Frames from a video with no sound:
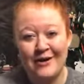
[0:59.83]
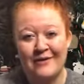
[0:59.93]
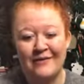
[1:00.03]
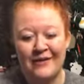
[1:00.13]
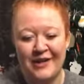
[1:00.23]

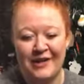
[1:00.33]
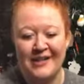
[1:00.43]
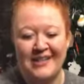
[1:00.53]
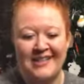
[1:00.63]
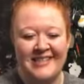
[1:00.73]
going for
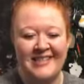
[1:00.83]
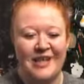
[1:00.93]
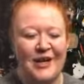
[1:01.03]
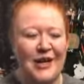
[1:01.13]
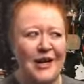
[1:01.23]
this
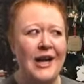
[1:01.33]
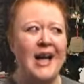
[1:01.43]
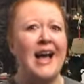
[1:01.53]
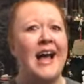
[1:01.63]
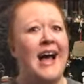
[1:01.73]
year.
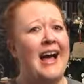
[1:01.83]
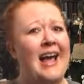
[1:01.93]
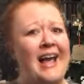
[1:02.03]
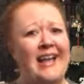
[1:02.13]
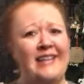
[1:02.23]

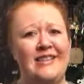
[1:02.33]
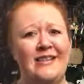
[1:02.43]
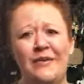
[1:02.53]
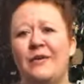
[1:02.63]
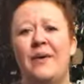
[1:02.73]
I
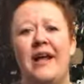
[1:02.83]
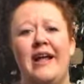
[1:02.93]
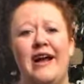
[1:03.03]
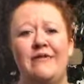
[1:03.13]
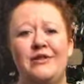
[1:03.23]
don't know why I
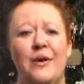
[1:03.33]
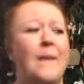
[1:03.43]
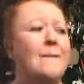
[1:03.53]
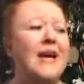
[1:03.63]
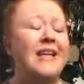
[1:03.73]
have
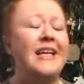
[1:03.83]
so many,